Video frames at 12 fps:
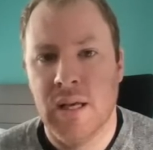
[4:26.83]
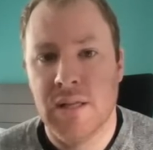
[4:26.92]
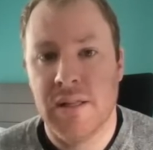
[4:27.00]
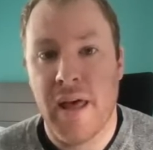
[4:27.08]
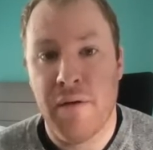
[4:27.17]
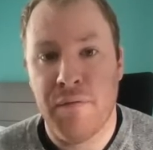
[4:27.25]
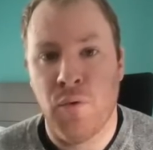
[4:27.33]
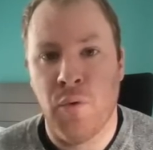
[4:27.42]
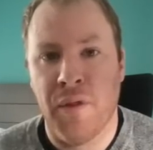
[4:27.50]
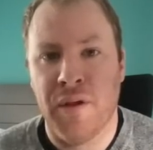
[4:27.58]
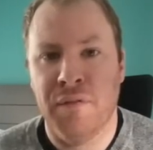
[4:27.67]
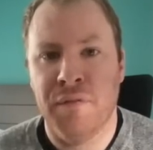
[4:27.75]
Therefore,
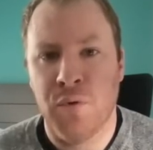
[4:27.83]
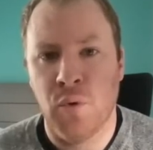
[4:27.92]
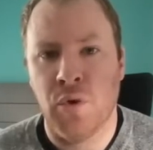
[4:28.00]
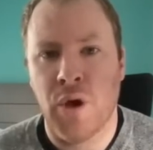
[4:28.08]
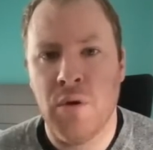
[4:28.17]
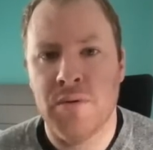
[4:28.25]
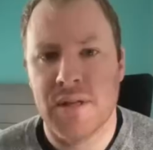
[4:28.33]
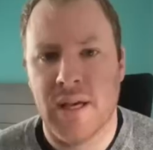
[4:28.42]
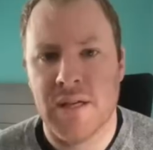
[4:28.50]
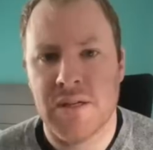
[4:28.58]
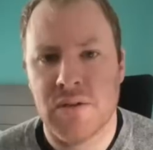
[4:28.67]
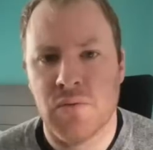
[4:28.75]
the full code
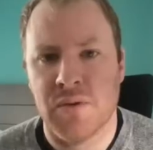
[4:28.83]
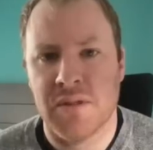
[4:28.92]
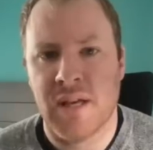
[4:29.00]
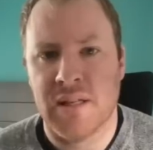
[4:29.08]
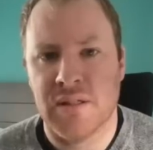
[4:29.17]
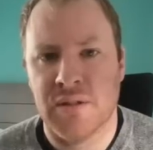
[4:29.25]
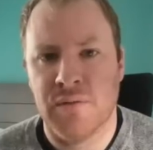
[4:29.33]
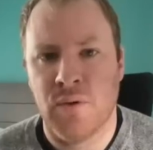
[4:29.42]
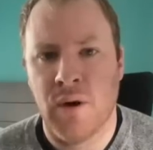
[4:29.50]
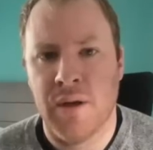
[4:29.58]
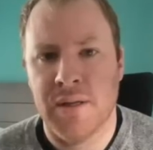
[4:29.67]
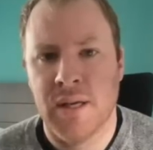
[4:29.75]
test was
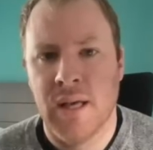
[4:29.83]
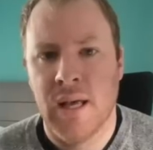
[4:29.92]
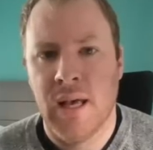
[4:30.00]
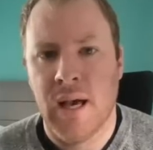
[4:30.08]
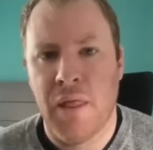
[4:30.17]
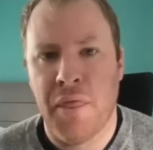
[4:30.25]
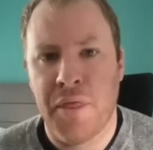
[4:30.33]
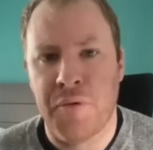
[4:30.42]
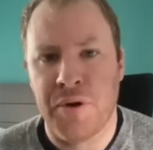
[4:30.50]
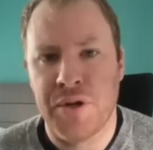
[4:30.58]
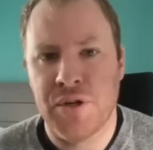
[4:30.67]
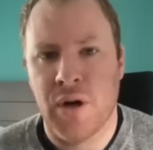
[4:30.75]
satisfied, and
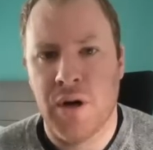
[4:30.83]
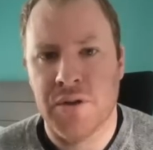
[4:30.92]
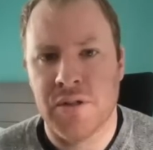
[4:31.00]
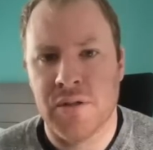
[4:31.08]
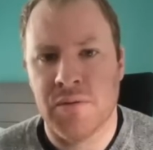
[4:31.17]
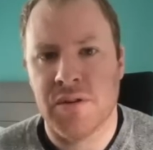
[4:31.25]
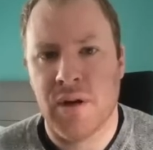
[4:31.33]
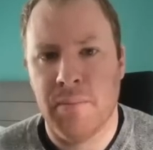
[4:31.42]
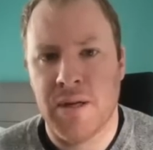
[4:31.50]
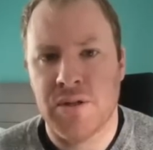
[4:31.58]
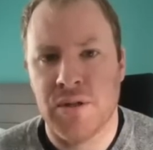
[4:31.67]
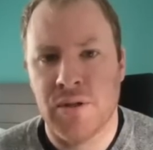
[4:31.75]
three charges, which I
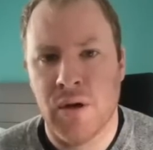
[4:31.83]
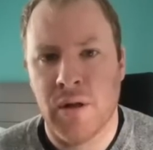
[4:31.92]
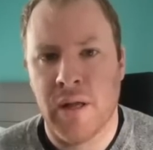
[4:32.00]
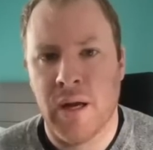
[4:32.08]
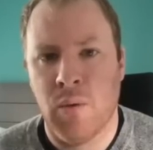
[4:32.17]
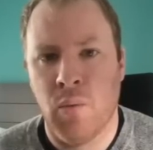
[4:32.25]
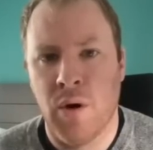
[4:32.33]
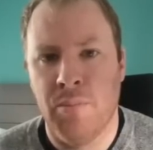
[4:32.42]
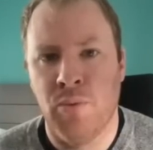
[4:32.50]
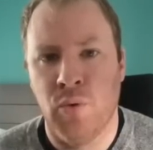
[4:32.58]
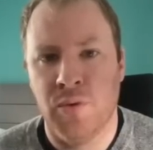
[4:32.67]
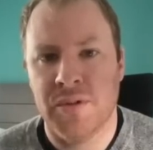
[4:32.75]
mentioned earlier, were
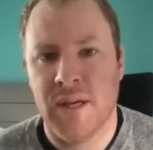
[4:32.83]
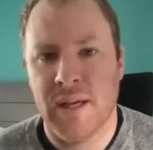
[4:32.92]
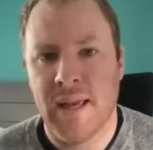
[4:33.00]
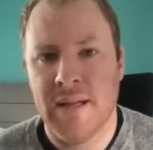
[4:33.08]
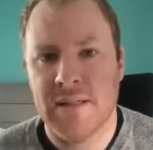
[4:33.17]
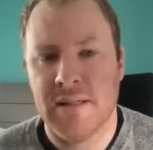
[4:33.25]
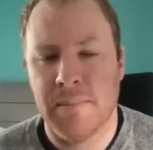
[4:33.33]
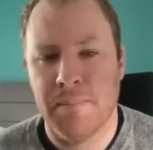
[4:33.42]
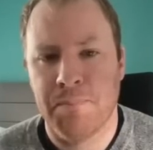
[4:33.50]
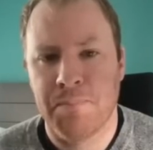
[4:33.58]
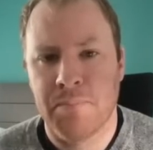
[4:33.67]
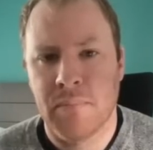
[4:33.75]
brought against
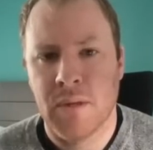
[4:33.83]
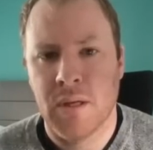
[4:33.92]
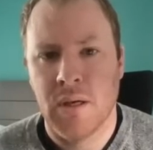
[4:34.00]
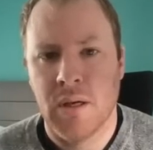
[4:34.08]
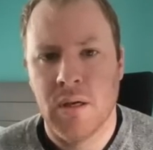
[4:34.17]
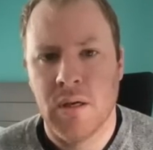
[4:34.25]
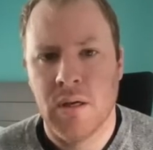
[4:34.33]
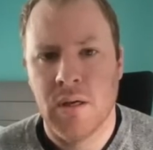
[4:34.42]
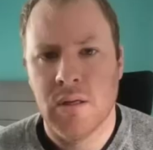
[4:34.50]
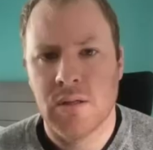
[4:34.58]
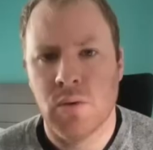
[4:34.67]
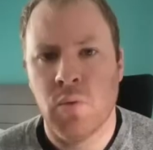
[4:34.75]
him.
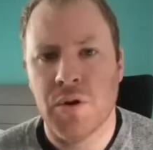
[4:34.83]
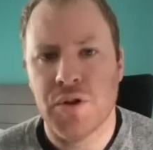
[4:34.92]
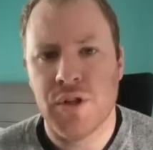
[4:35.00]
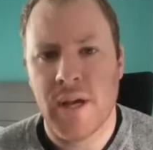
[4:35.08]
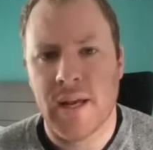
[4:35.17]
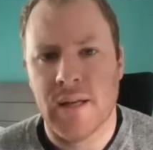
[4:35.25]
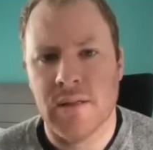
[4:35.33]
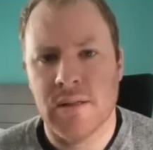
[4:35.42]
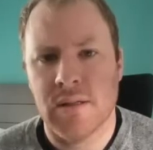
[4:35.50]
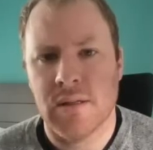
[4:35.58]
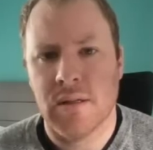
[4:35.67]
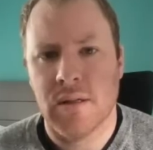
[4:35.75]
So, what
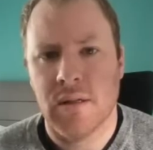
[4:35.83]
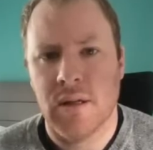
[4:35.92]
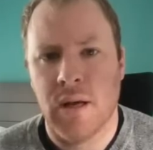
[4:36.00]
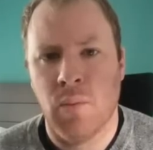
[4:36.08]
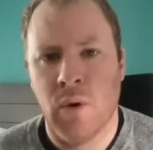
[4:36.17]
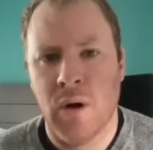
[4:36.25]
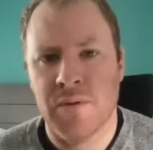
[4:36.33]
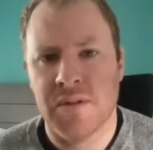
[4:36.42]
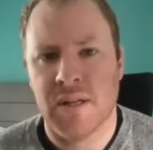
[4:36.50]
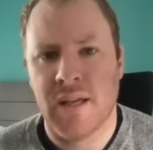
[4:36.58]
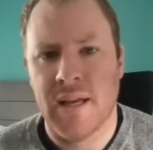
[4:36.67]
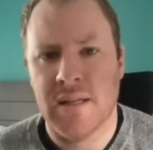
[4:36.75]
changed, and why was
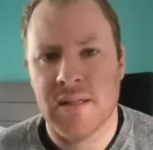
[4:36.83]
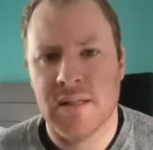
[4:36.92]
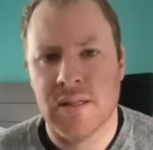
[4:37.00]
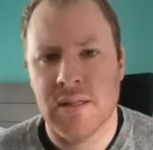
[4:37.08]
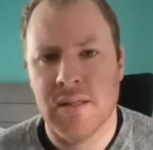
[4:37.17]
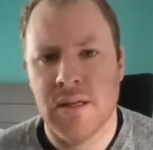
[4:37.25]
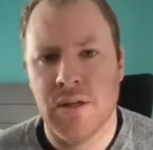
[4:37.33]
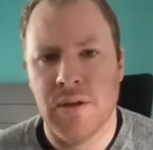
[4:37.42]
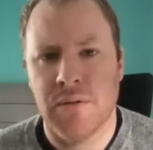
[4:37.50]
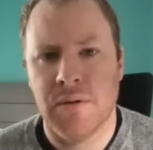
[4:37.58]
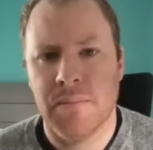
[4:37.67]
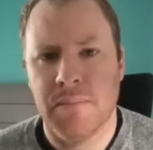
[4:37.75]
the case discontinued?